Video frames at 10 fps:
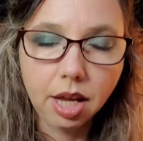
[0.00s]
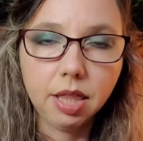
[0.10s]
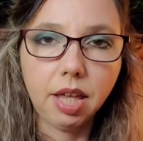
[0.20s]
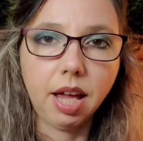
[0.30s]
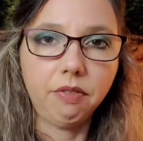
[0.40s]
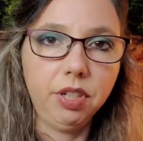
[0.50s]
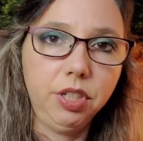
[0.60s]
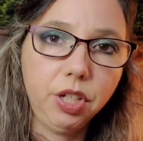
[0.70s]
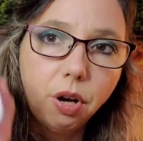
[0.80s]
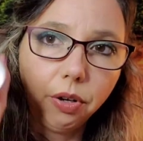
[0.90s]
They have the
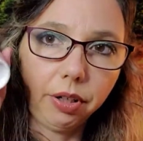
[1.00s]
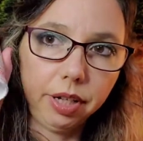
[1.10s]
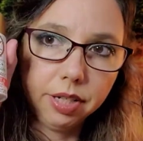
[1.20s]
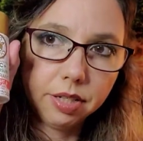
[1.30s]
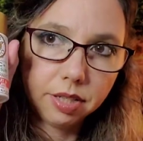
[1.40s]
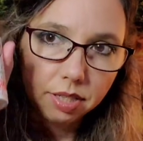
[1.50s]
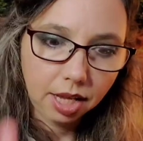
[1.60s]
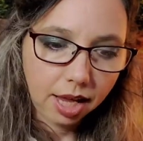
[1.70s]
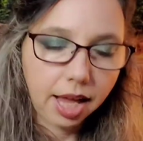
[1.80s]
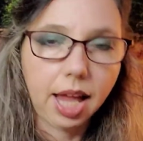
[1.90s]
deodorants
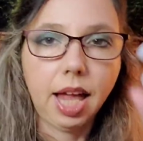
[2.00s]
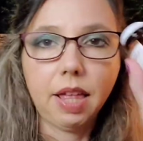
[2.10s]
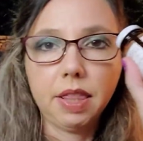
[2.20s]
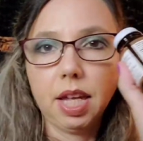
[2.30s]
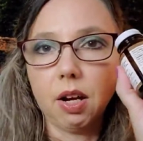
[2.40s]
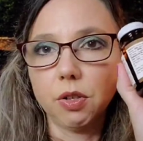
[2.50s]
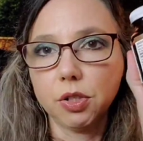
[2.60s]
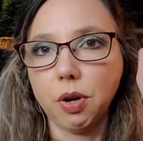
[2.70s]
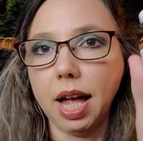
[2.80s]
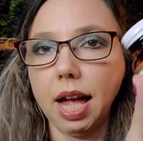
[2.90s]
and they
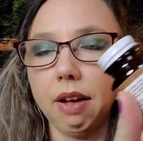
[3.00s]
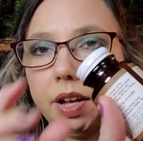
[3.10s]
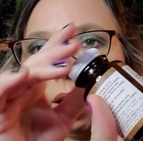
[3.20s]
also have